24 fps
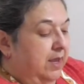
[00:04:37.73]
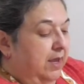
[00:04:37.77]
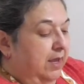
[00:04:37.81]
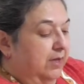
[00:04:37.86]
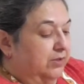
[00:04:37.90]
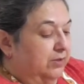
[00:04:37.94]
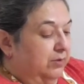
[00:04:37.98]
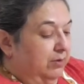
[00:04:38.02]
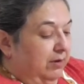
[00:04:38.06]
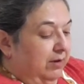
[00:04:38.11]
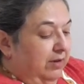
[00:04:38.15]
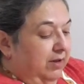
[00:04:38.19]

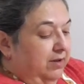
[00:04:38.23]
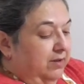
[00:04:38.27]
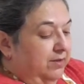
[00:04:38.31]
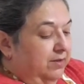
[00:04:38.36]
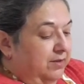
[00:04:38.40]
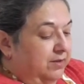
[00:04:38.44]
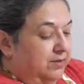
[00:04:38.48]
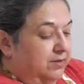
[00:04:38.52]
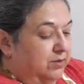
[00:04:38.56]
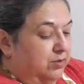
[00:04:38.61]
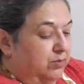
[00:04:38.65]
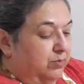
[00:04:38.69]
So a lot of
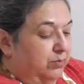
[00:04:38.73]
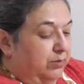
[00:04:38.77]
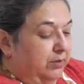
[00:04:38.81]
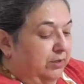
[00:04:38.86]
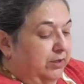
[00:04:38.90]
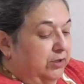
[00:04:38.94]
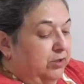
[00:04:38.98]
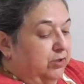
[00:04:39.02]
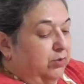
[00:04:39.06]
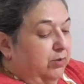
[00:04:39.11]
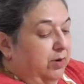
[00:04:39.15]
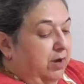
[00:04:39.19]
this is
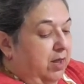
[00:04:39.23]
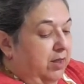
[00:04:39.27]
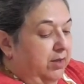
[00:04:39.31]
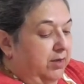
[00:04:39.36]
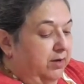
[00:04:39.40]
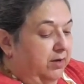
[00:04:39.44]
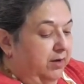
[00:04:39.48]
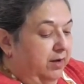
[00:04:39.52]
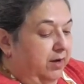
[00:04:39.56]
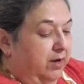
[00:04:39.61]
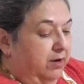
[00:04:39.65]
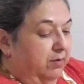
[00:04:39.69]
really trial
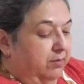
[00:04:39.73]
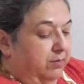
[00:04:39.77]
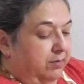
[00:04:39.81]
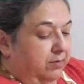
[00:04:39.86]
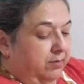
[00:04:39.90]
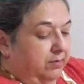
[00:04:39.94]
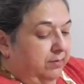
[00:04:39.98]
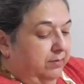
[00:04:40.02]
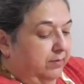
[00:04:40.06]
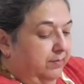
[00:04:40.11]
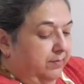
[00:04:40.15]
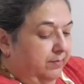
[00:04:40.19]
and error